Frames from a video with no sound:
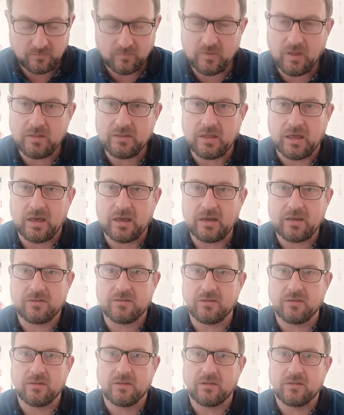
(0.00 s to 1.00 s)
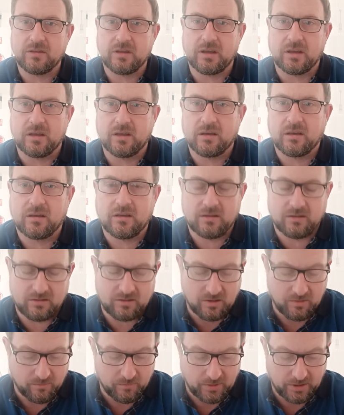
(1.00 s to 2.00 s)
there isn't the
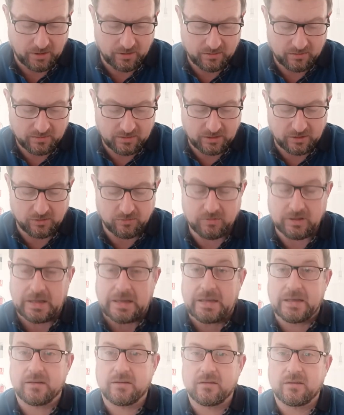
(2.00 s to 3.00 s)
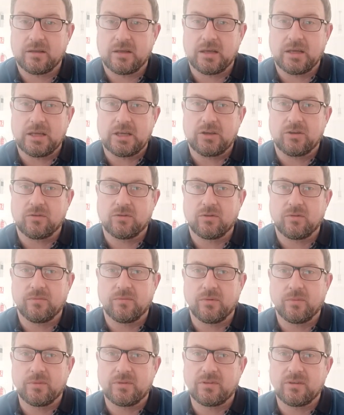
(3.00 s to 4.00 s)
number that you need, the EU
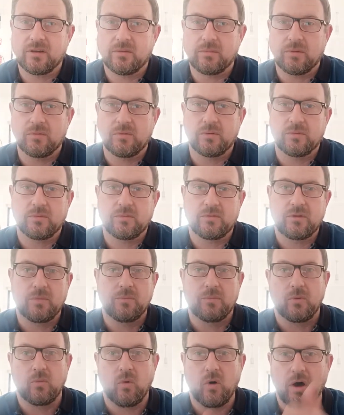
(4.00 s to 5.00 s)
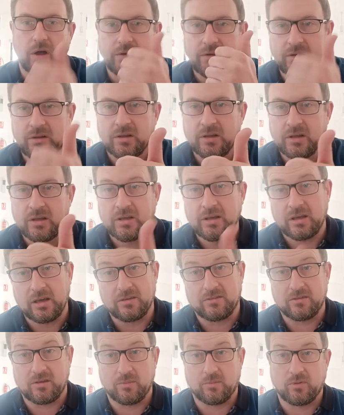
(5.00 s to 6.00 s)
conformity number? Well, number one
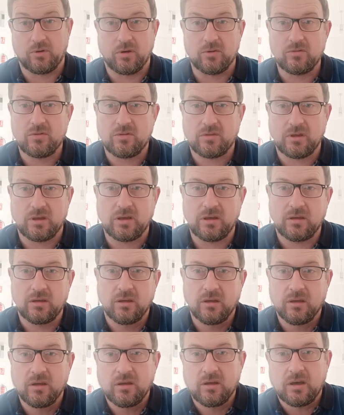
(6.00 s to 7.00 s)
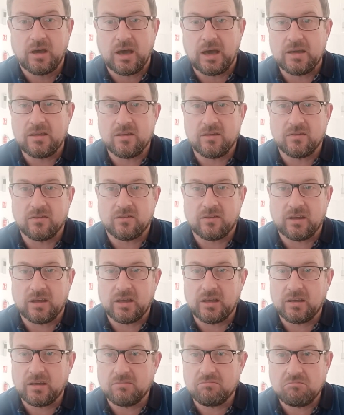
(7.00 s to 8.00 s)
is approach the
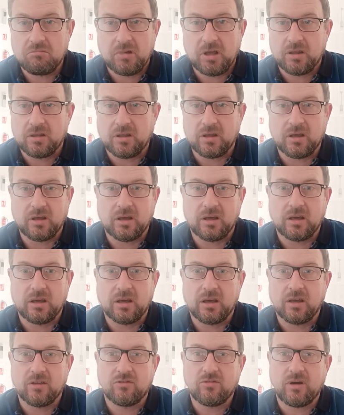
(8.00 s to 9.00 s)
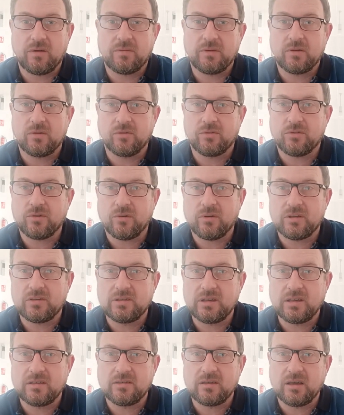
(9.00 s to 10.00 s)
agency and the traffic
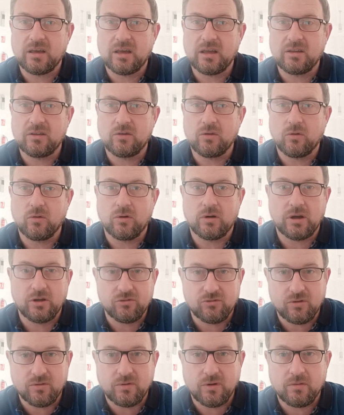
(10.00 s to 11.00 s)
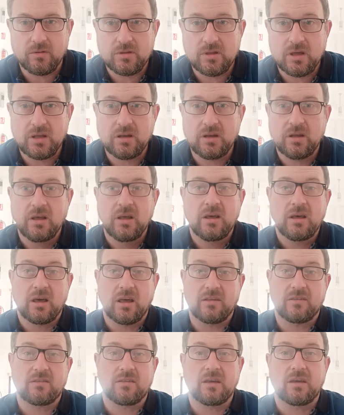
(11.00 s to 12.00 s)
authorities in your country of origin
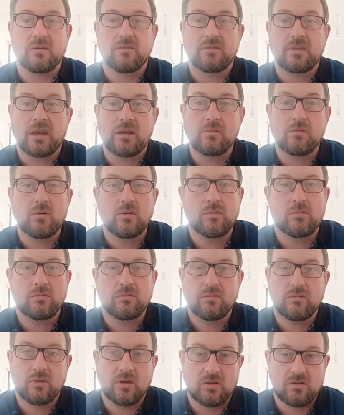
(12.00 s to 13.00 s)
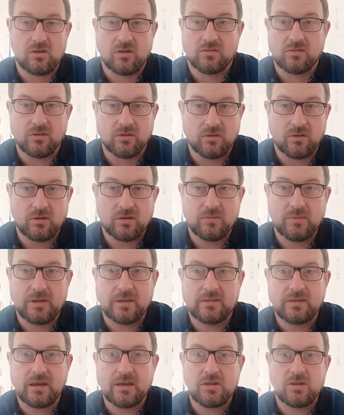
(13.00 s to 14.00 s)
and see if they will adjust the
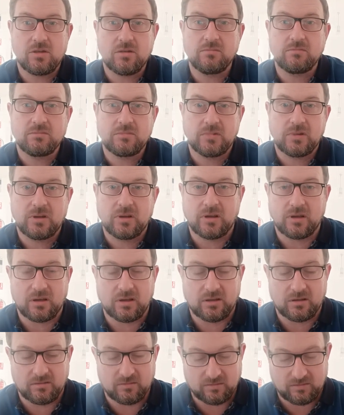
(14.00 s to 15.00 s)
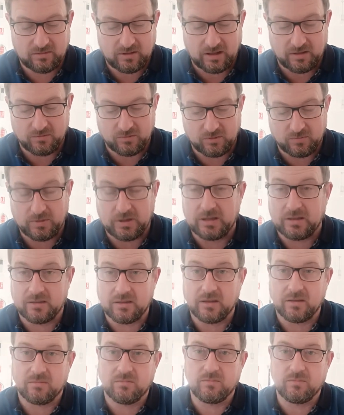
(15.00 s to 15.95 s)
documentation, and that would be the